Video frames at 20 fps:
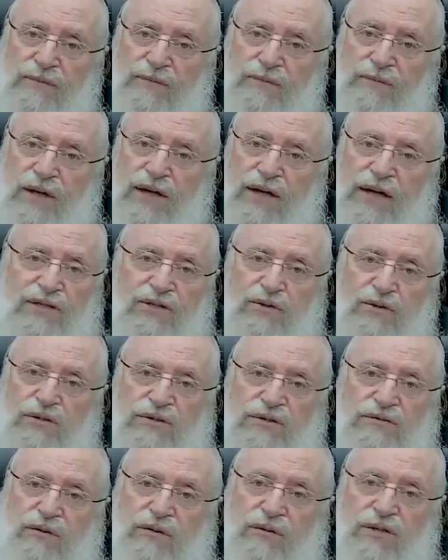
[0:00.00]
My answer
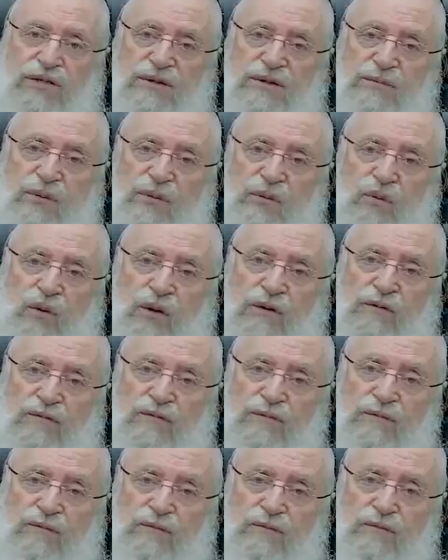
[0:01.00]
is a very simple one.
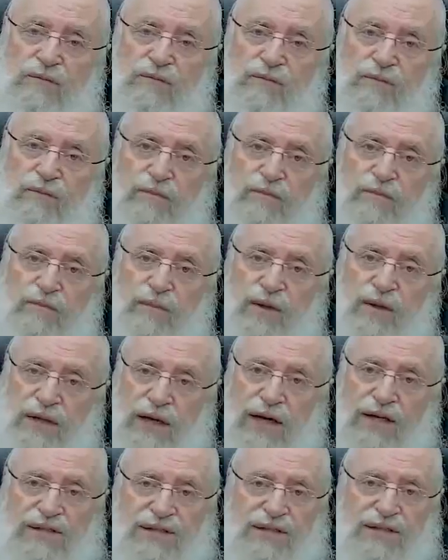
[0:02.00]

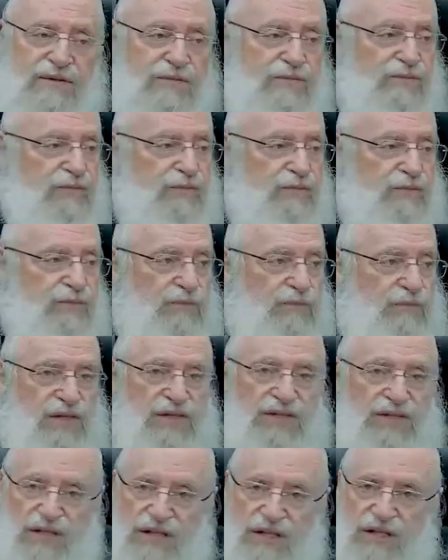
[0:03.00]
Yes,
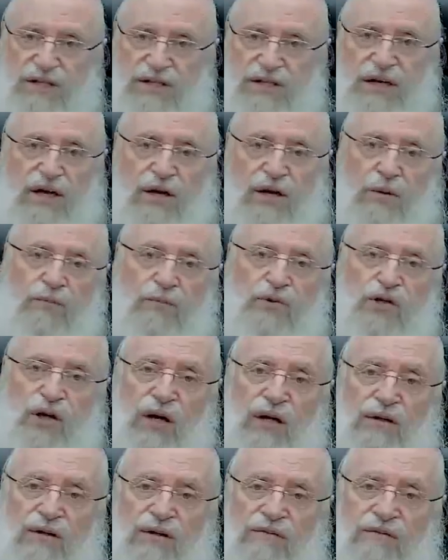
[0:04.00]
this is an
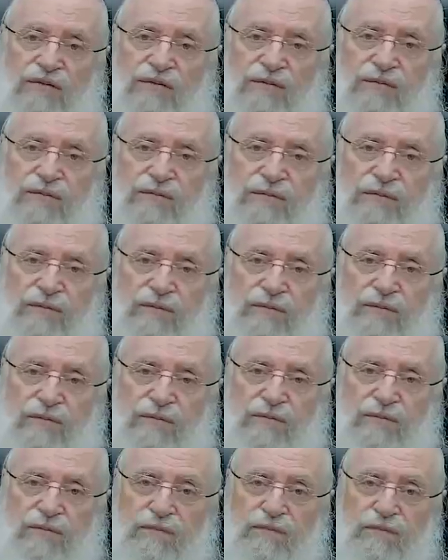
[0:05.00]
objective.
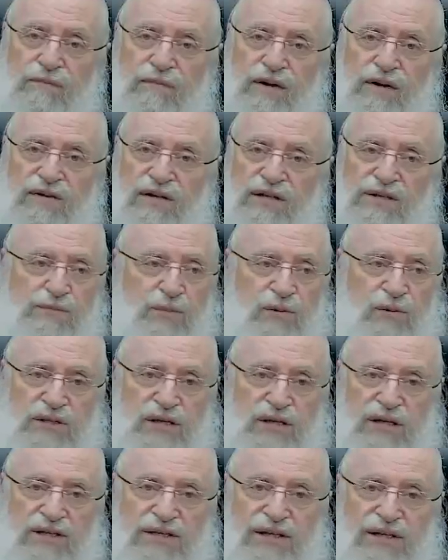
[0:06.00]
But this
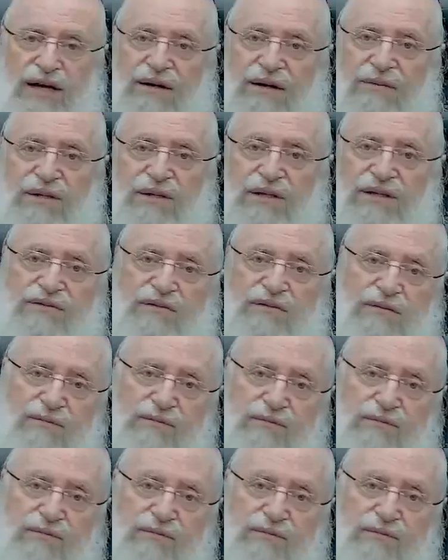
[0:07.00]
posuk is not a mitzvah.